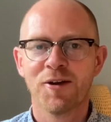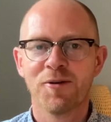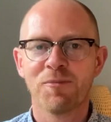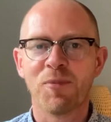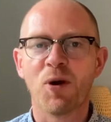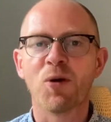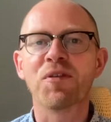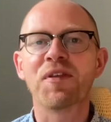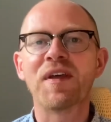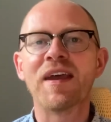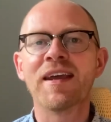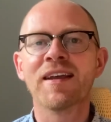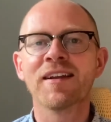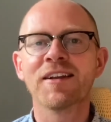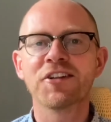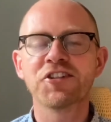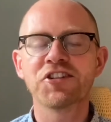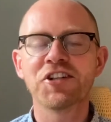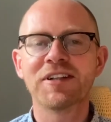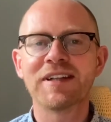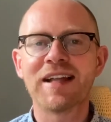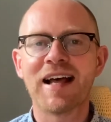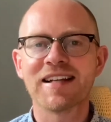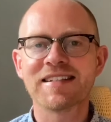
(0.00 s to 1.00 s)
Both English
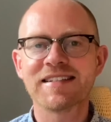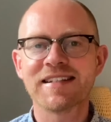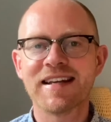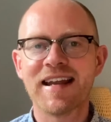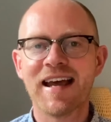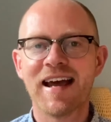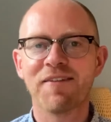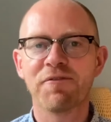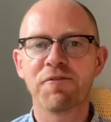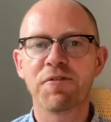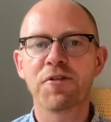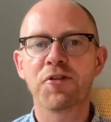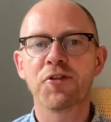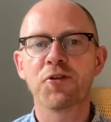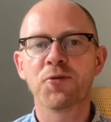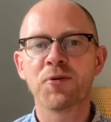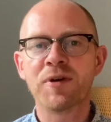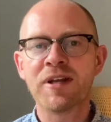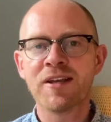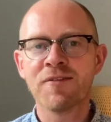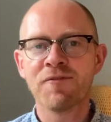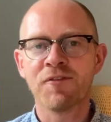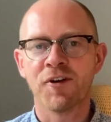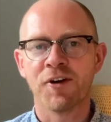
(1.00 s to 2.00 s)
and Latin have
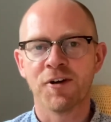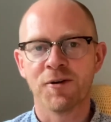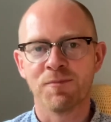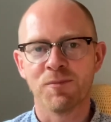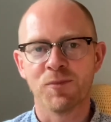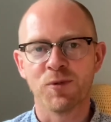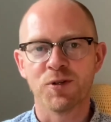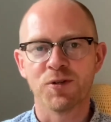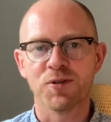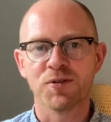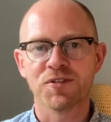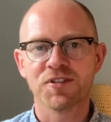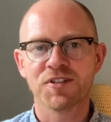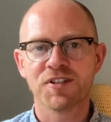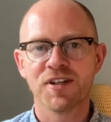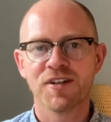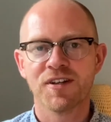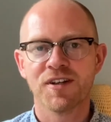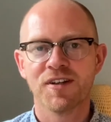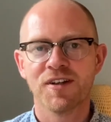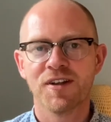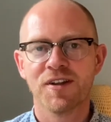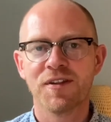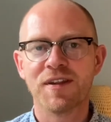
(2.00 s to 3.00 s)
three verb moods:
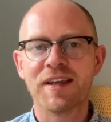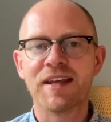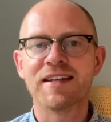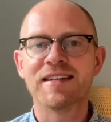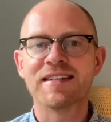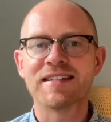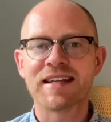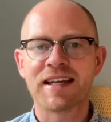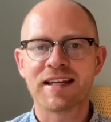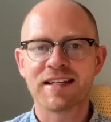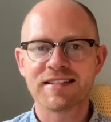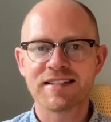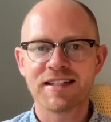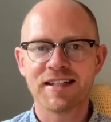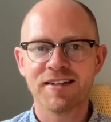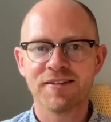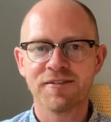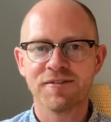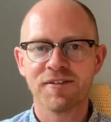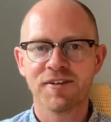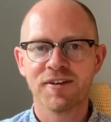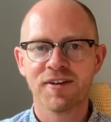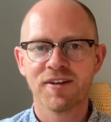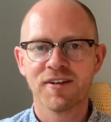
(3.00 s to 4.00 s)
the
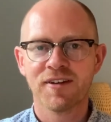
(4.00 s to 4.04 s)
indicative,